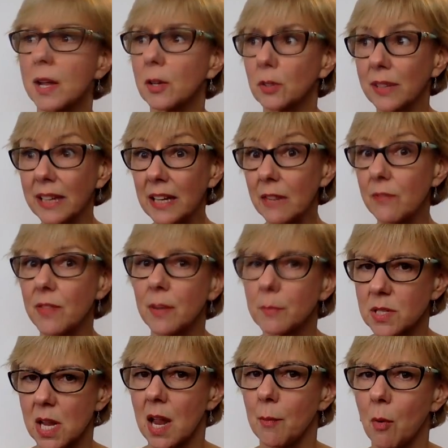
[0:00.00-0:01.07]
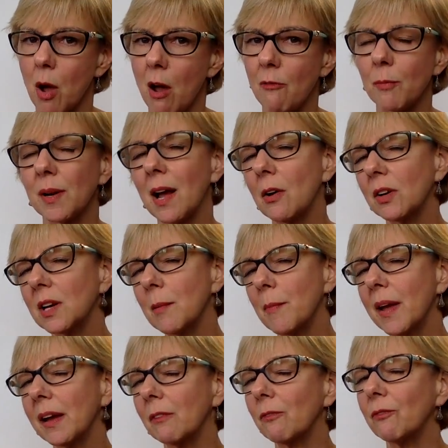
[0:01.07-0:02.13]
I could give them time off. But how could I
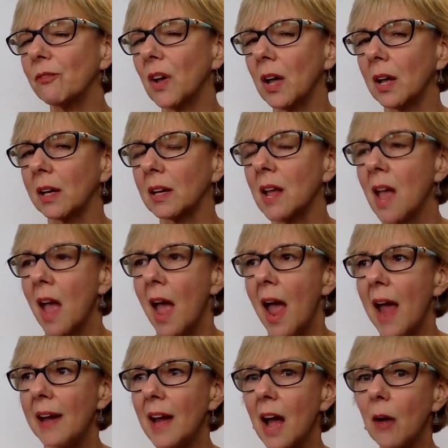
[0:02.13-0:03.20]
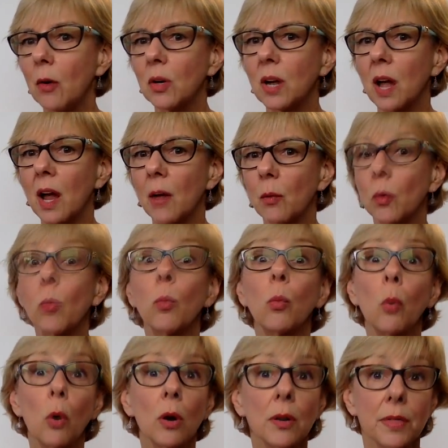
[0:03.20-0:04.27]
make it fun? And how could I
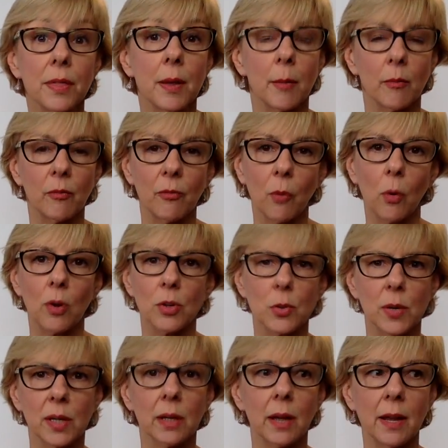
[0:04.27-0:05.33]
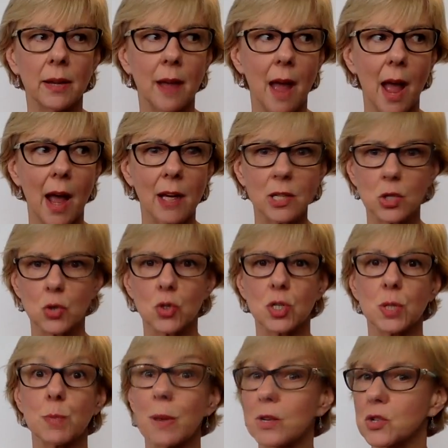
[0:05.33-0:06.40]
reward them for doing an extra
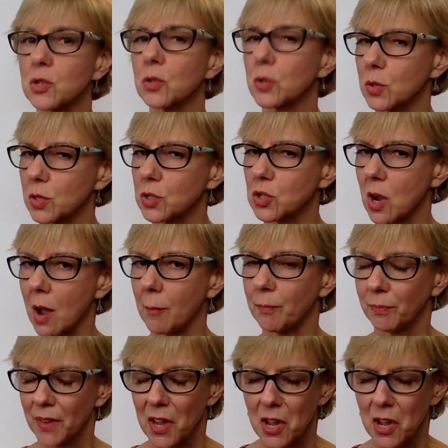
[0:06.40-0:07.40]
special good job?